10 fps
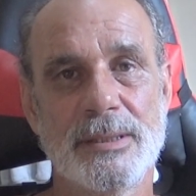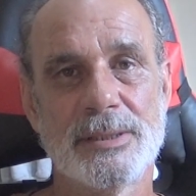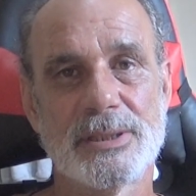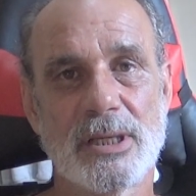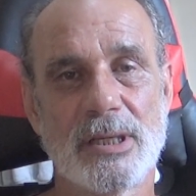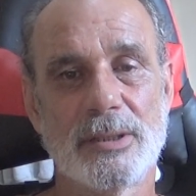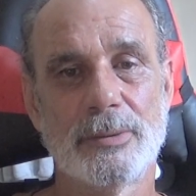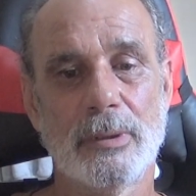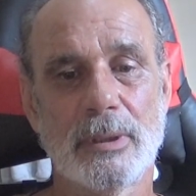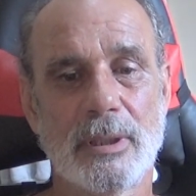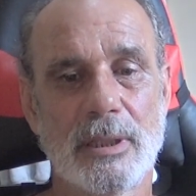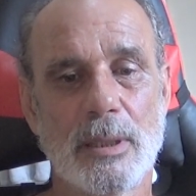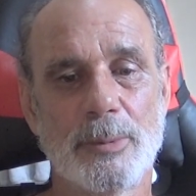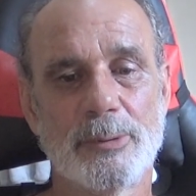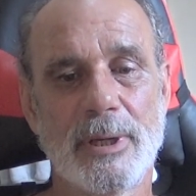So
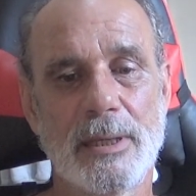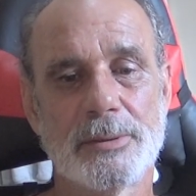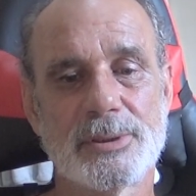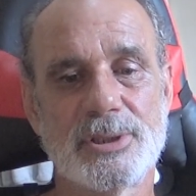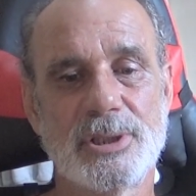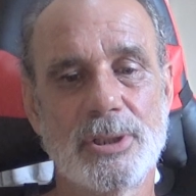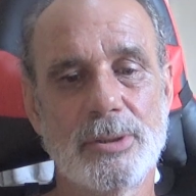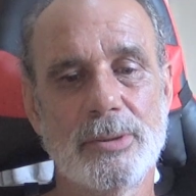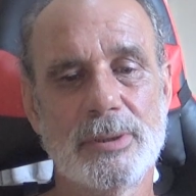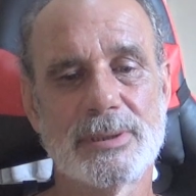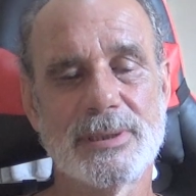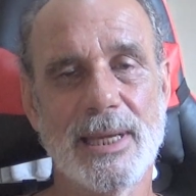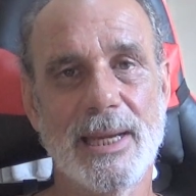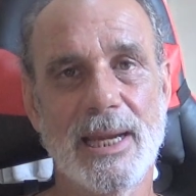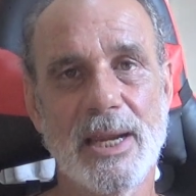come around
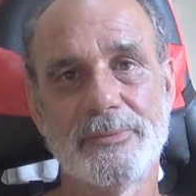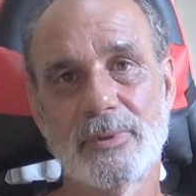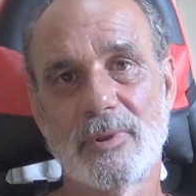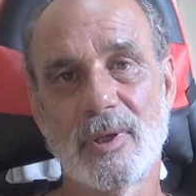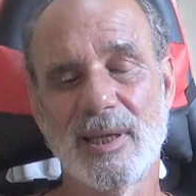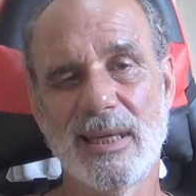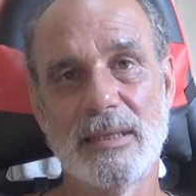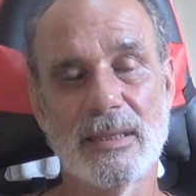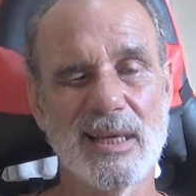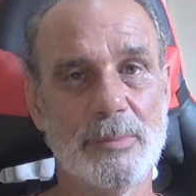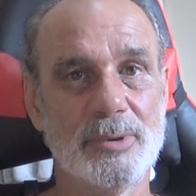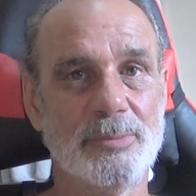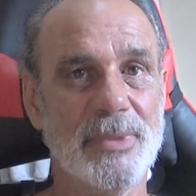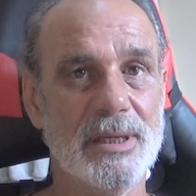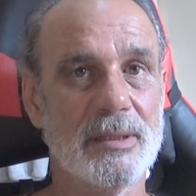Tuesday after cooking a couple
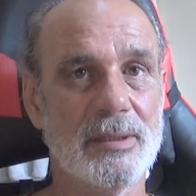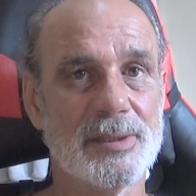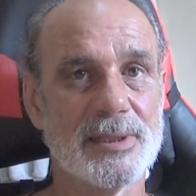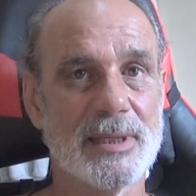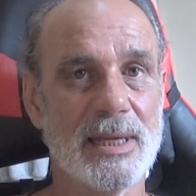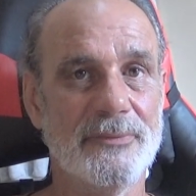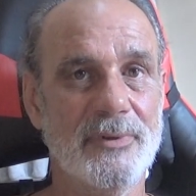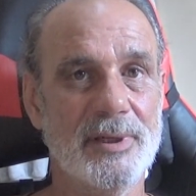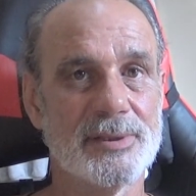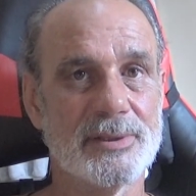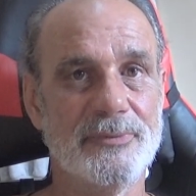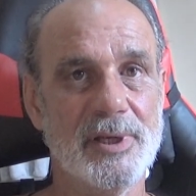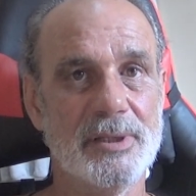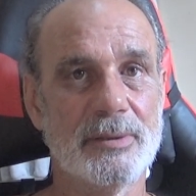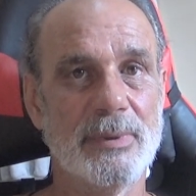of meals, and I finished a
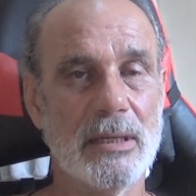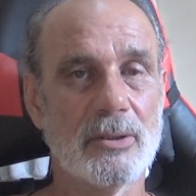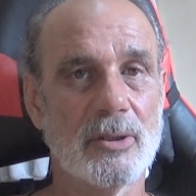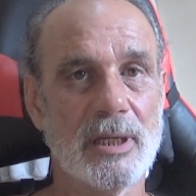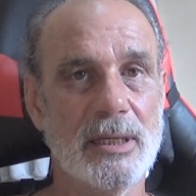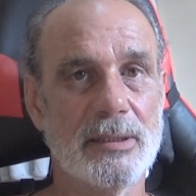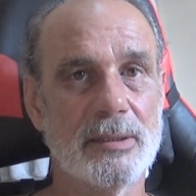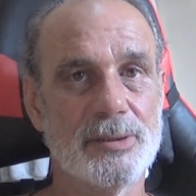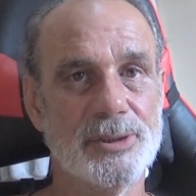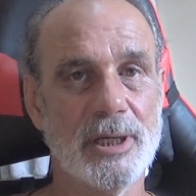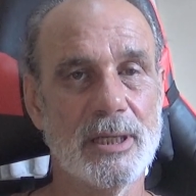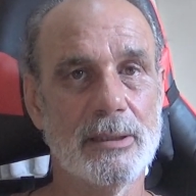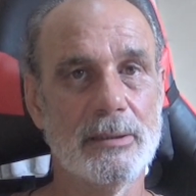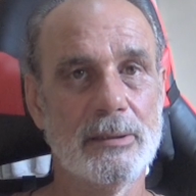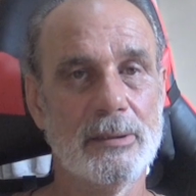video about cooking chicken
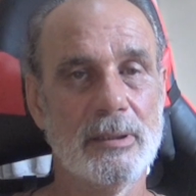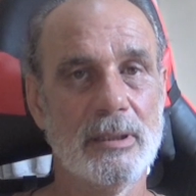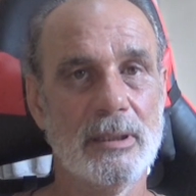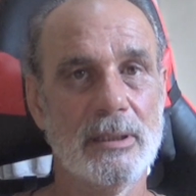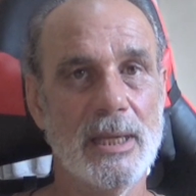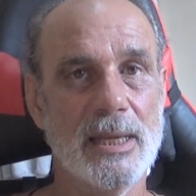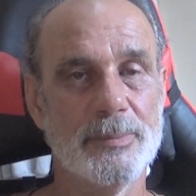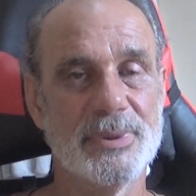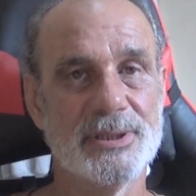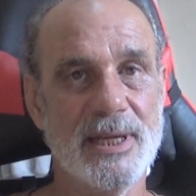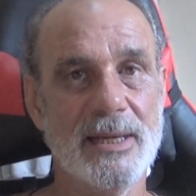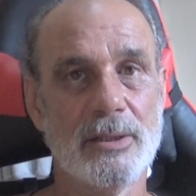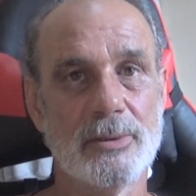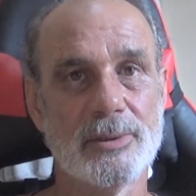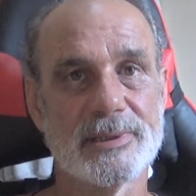and
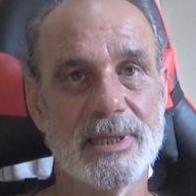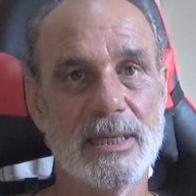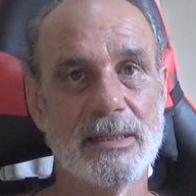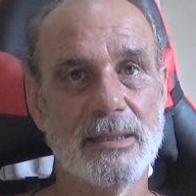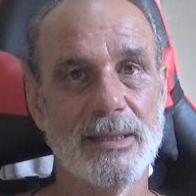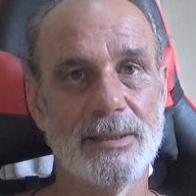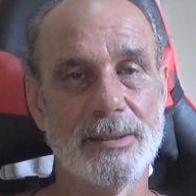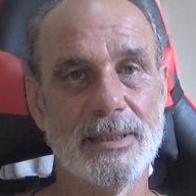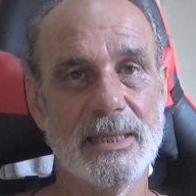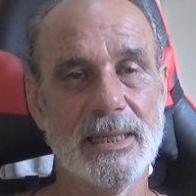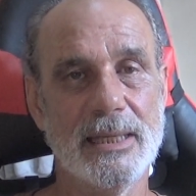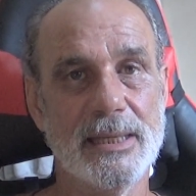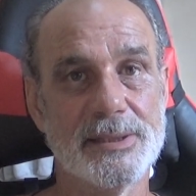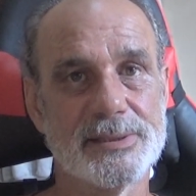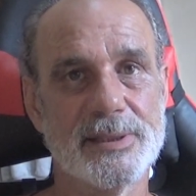potatoes in the
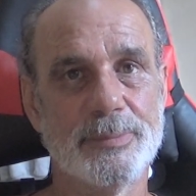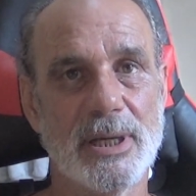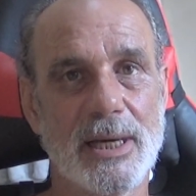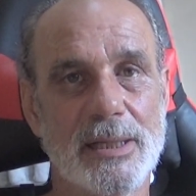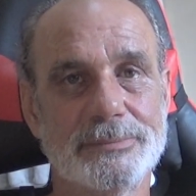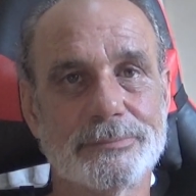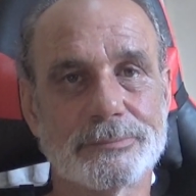Instant Pot.